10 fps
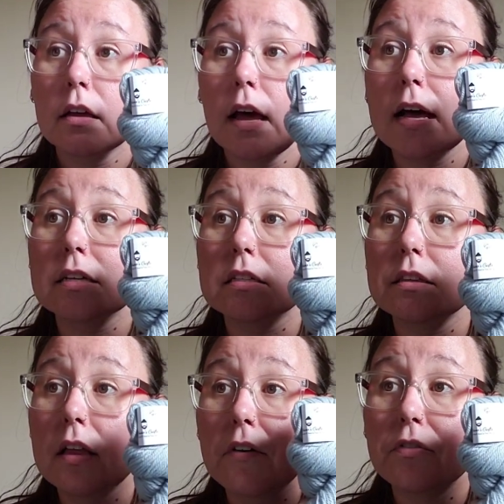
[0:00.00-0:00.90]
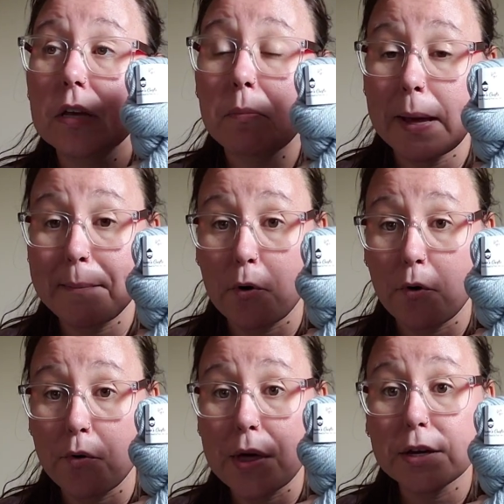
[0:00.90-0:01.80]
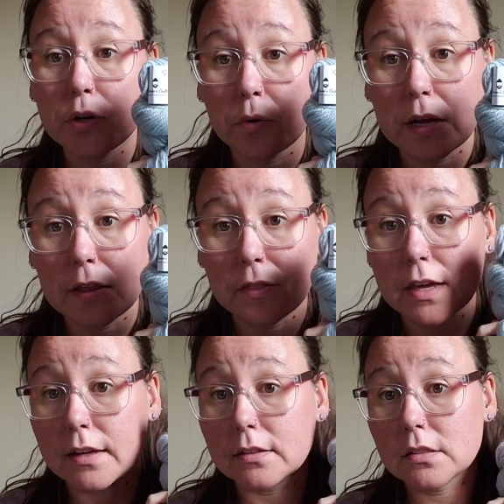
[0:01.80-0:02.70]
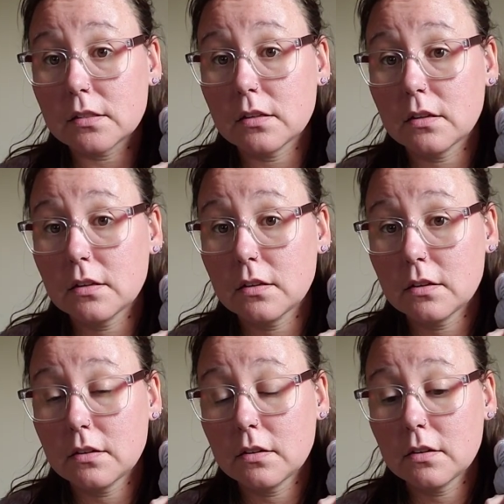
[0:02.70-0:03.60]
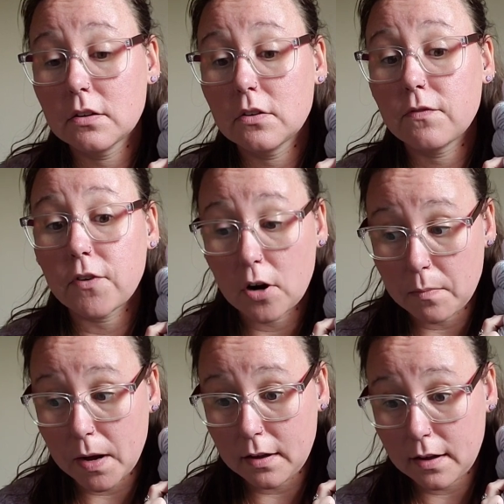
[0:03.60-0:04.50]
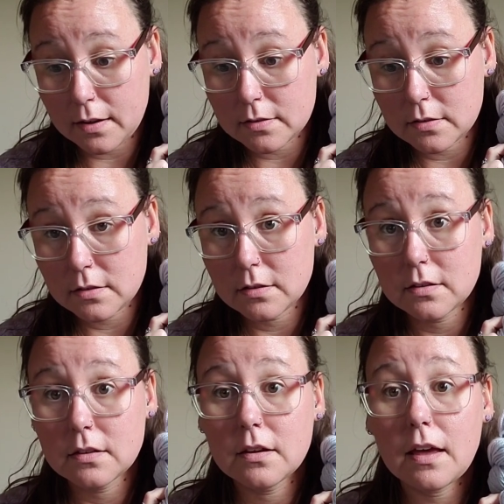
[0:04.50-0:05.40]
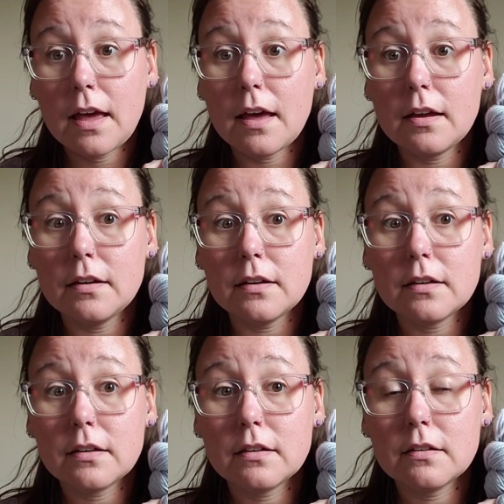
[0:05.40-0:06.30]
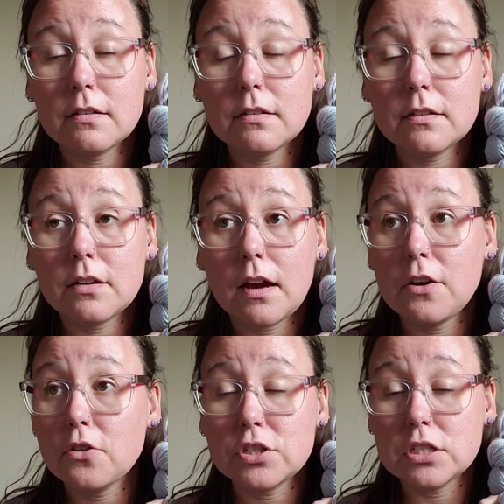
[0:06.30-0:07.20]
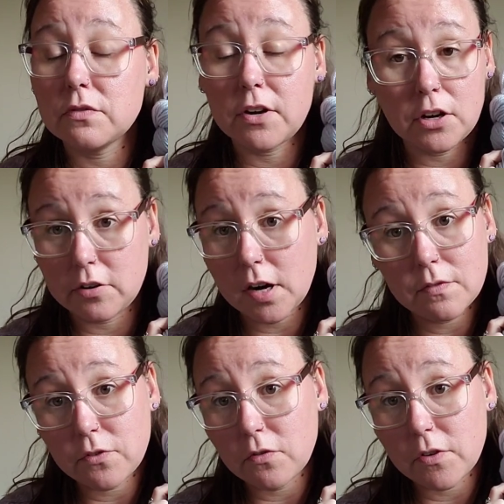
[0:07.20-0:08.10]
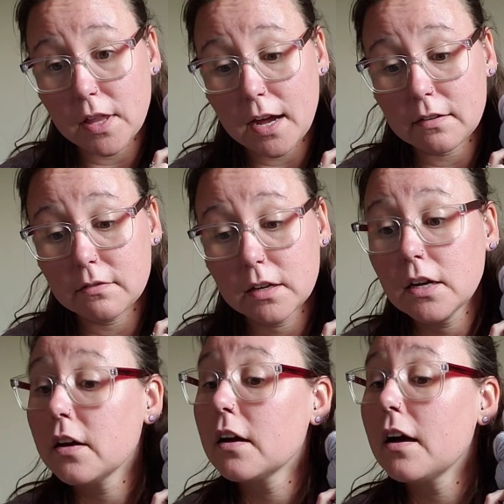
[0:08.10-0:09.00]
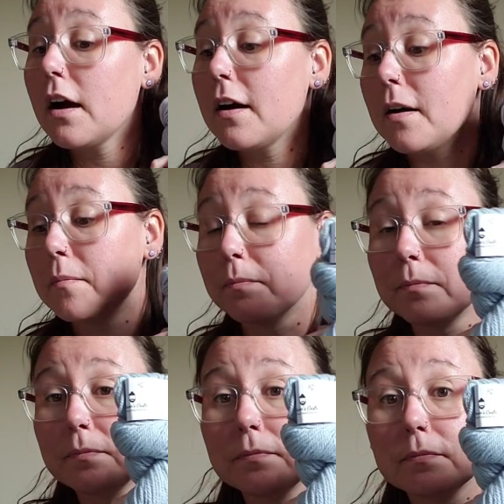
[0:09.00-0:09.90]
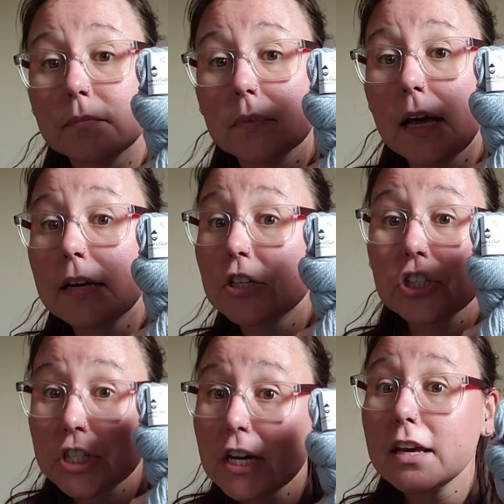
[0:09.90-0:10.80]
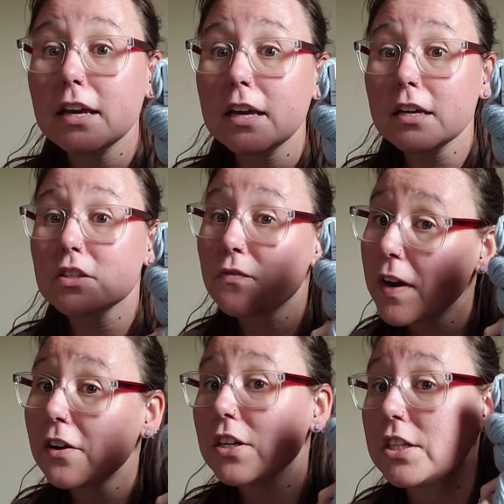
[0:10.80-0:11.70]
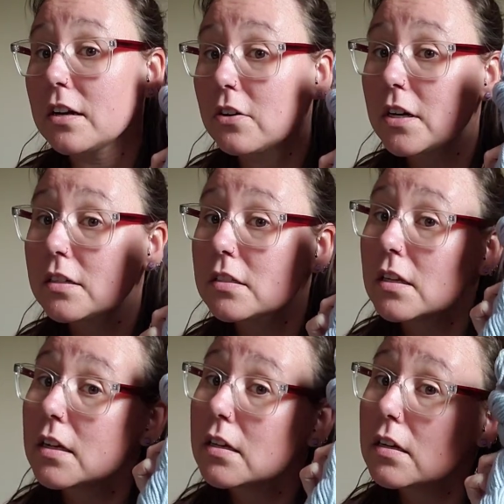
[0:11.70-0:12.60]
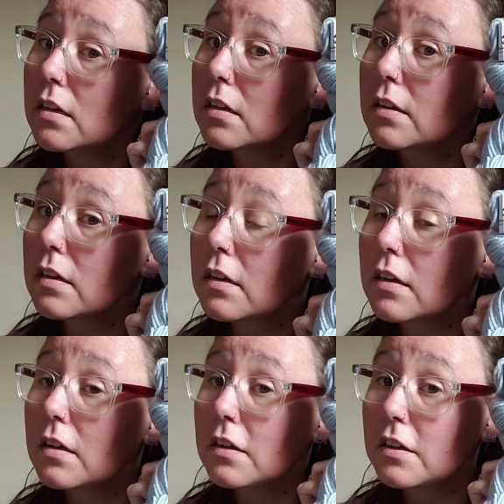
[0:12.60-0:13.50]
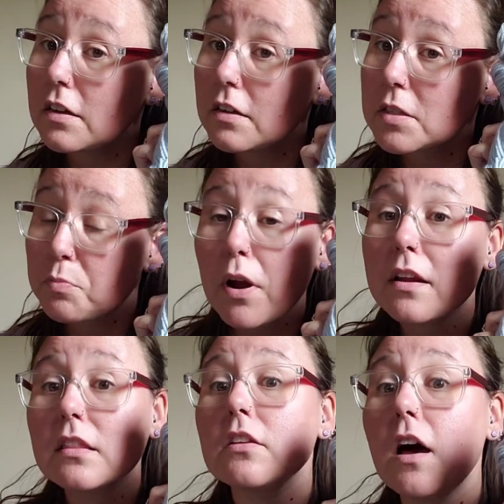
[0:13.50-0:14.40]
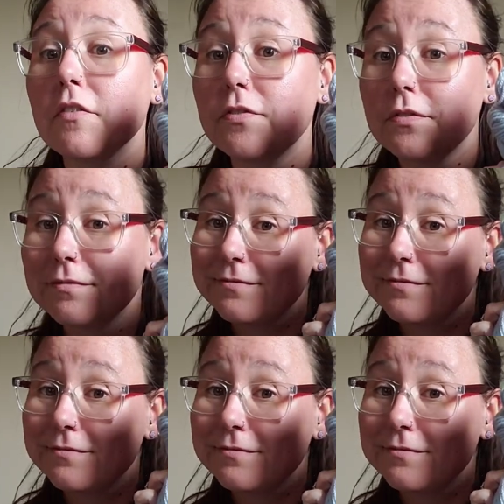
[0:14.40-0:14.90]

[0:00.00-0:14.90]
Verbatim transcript: has lovely people that donate things for her podcast. And I know she's very grateful for that. Um, and she is very generous in spreading the love